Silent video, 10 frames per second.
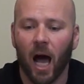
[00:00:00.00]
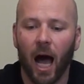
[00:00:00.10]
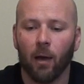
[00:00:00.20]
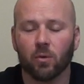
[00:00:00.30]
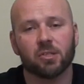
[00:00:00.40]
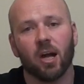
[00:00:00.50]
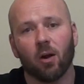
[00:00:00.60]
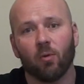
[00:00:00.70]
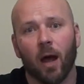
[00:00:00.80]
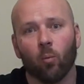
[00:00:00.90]
I will
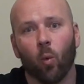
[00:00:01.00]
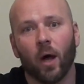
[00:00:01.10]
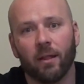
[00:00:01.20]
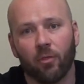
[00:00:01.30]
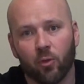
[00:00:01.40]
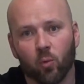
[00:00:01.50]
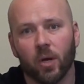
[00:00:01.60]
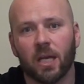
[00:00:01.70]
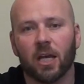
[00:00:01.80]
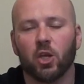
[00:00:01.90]
start round 1 and
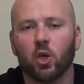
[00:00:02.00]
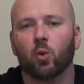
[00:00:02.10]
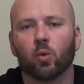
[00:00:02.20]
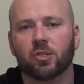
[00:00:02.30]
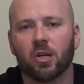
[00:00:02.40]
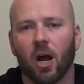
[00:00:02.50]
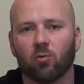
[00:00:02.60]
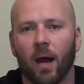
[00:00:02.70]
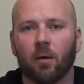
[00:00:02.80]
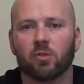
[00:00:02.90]
3 and you will
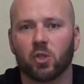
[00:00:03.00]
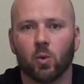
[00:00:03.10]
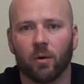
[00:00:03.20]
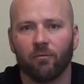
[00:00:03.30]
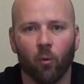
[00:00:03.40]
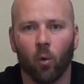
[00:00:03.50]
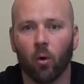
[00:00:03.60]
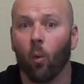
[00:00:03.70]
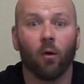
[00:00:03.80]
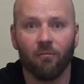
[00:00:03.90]
start rounds 2 and 4,
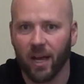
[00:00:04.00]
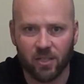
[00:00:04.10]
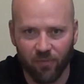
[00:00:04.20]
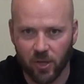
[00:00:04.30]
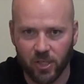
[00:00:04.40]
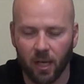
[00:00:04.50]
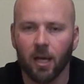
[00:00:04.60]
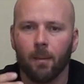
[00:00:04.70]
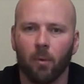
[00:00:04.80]
or vice versa.